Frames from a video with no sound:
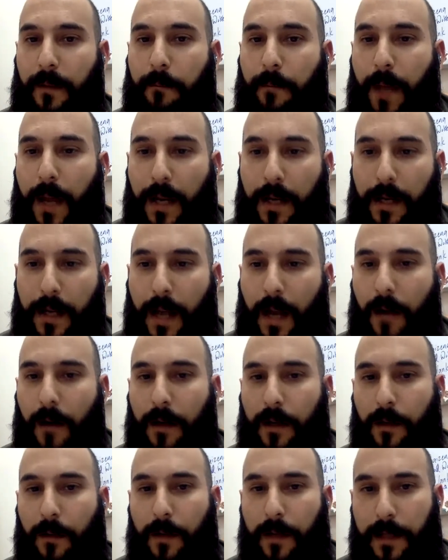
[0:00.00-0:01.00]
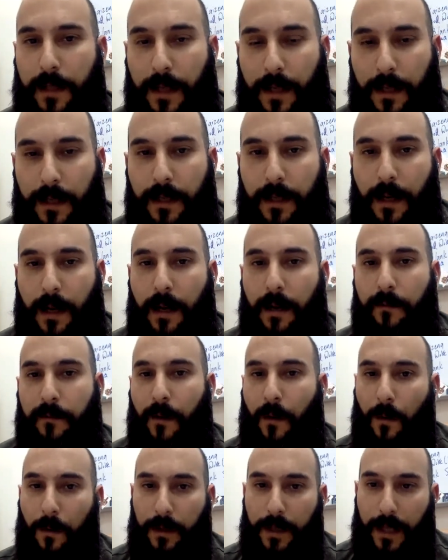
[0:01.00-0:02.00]
main characteristics of
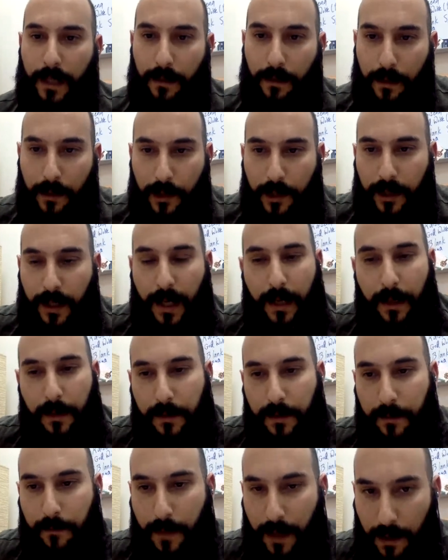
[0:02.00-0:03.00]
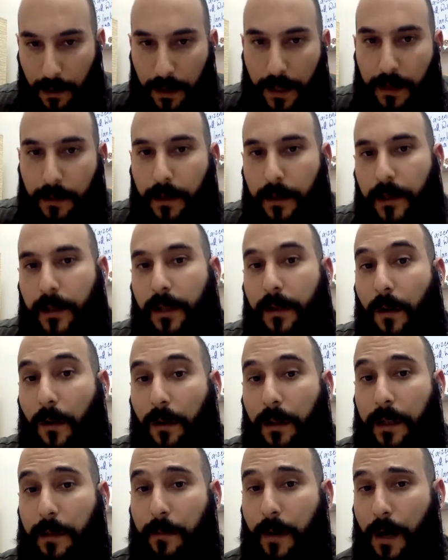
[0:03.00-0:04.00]
Old English and Middle English and
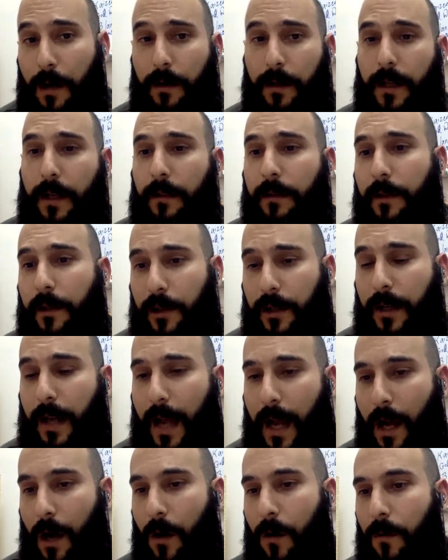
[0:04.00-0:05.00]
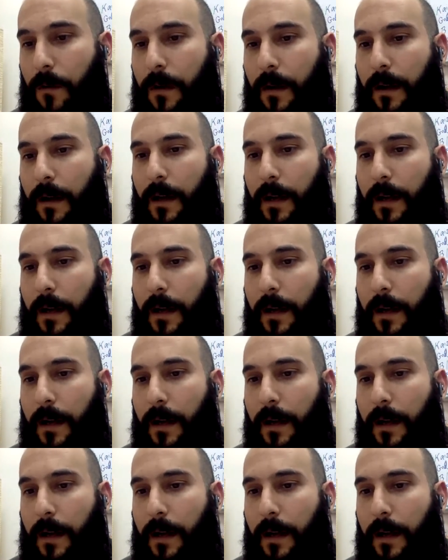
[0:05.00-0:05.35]
Early Modern English, and how,